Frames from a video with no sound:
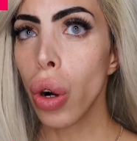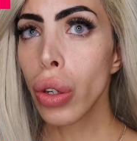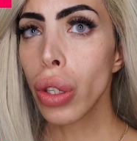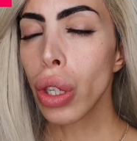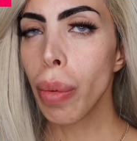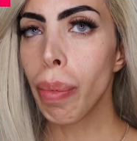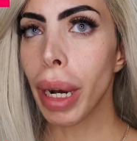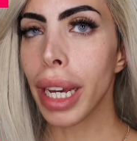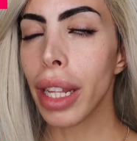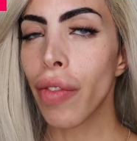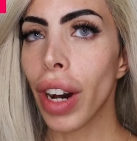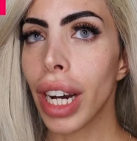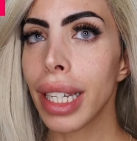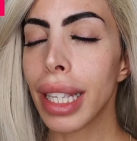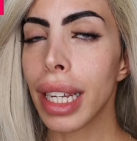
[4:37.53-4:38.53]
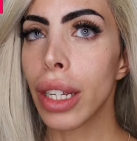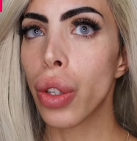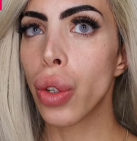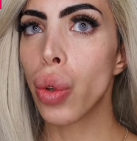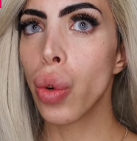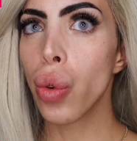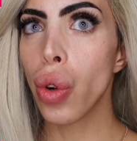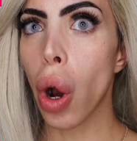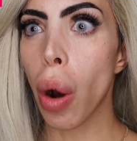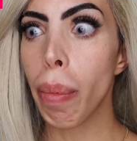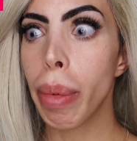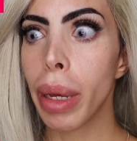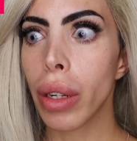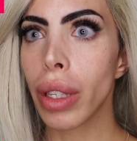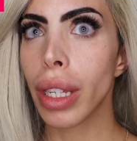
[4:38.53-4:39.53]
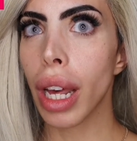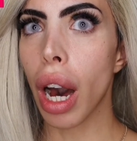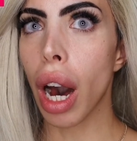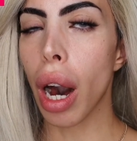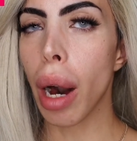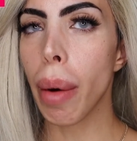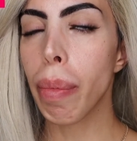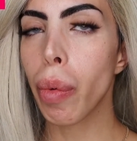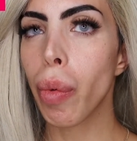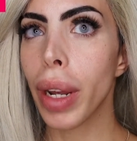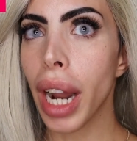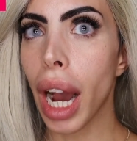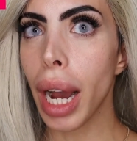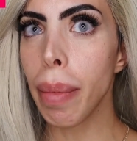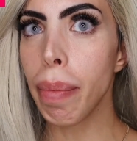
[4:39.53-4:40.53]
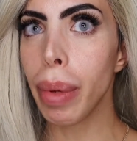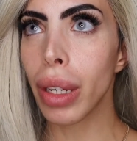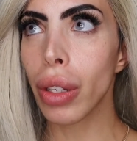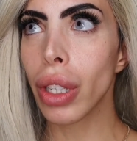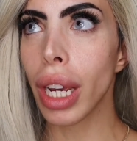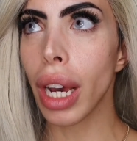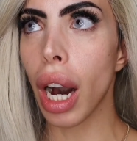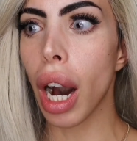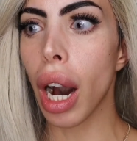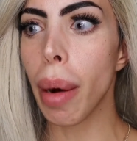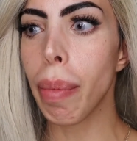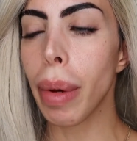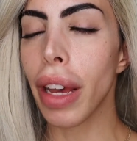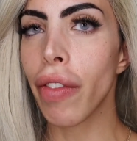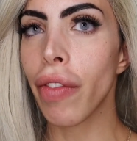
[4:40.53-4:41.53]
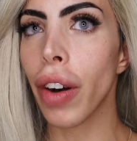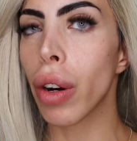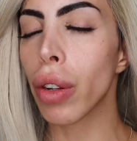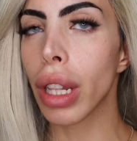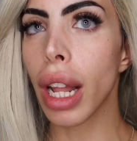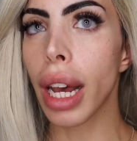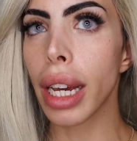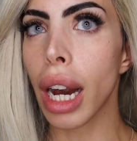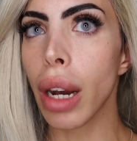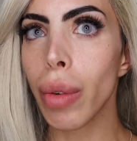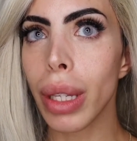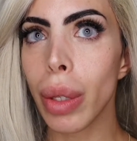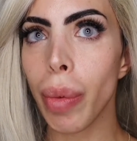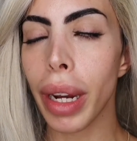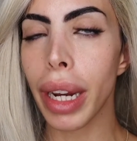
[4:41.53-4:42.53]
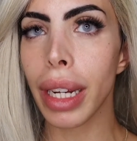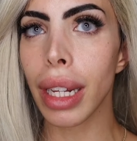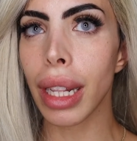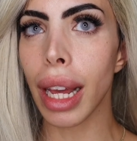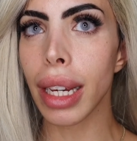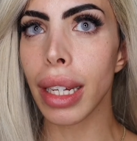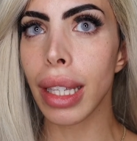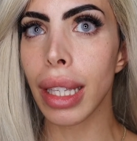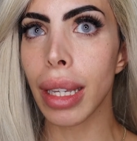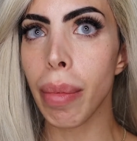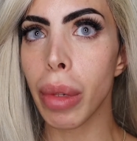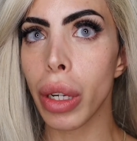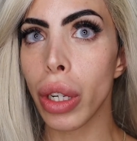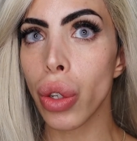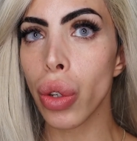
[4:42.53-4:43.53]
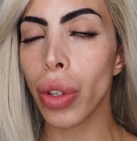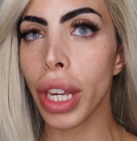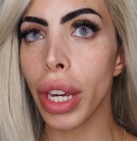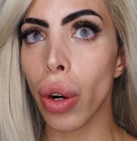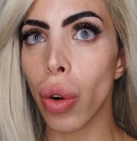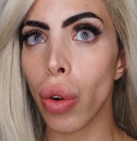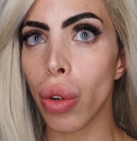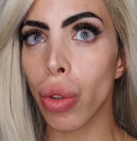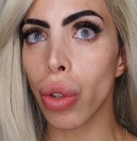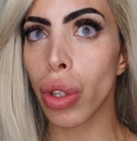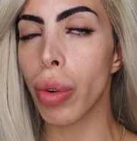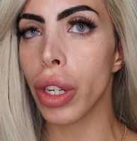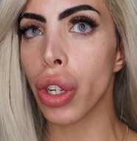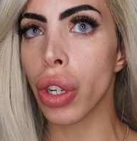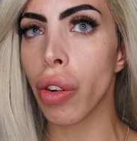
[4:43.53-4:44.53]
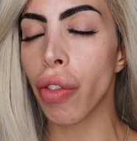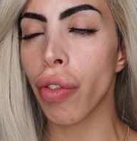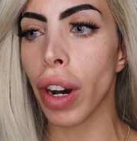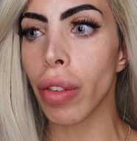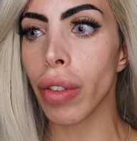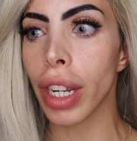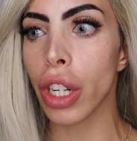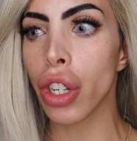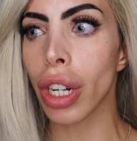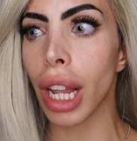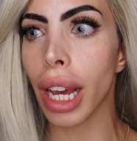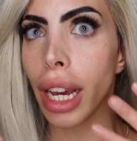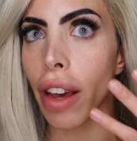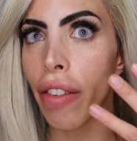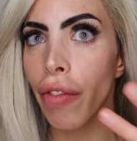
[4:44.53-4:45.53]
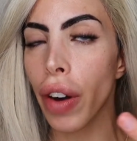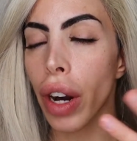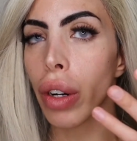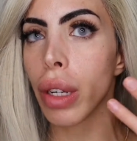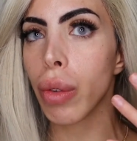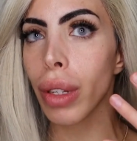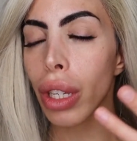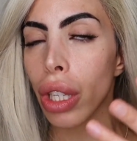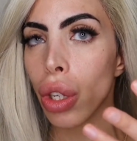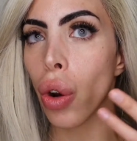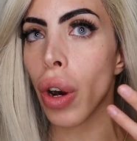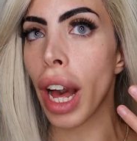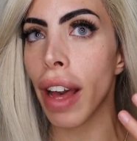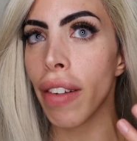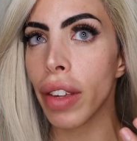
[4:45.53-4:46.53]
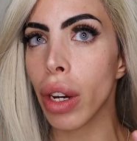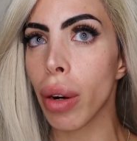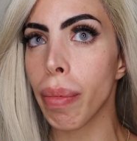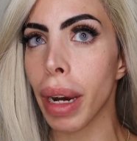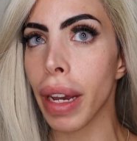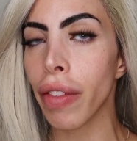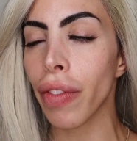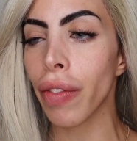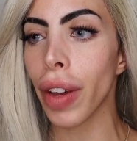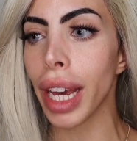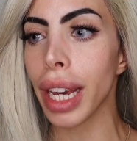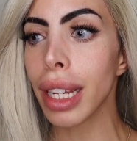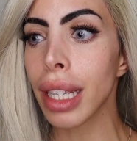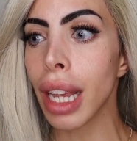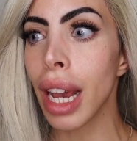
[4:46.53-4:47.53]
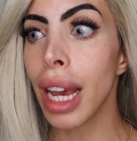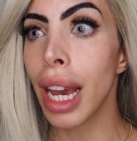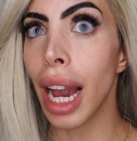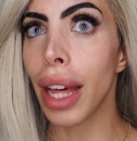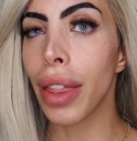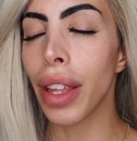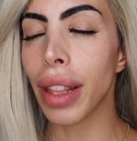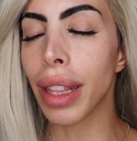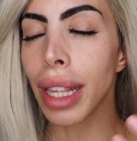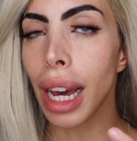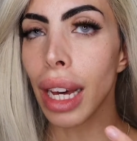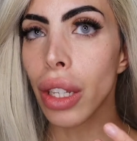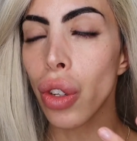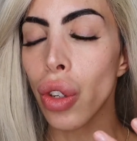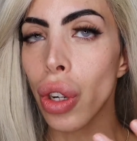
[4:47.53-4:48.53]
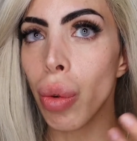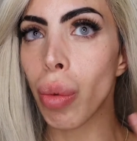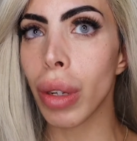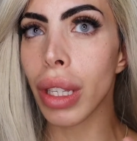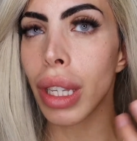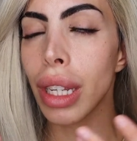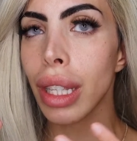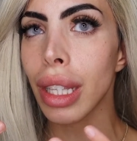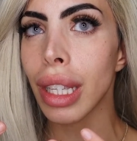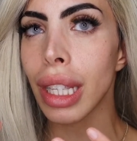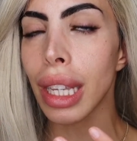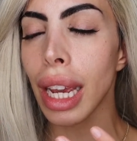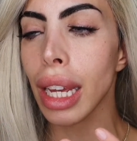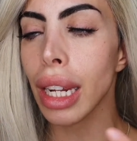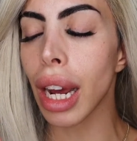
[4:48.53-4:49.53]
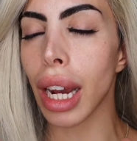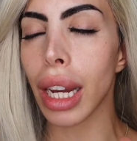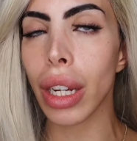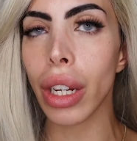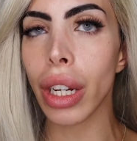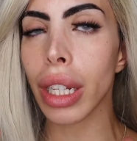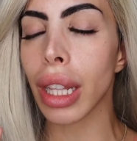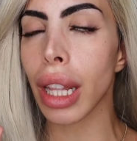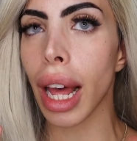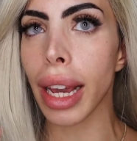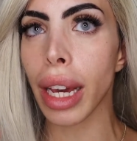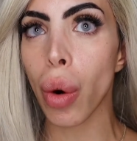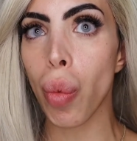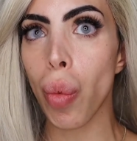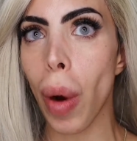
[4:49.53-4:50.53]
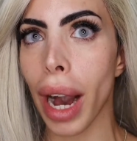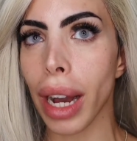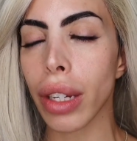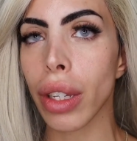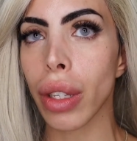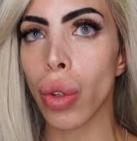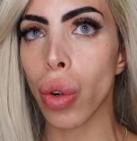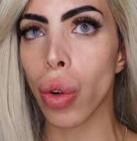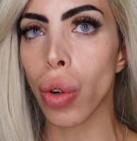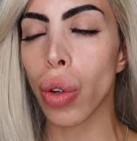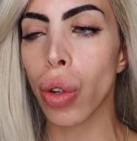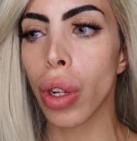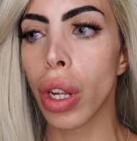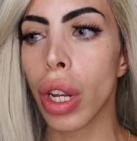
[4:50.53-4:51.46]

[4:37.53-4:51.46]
Also, my advice is do not build it up. When I built it up, it felt like I was wearing like similar to the old original foundation. Like, I felt it was so heavy on my face and the texture was insane. I looked like a wax doll.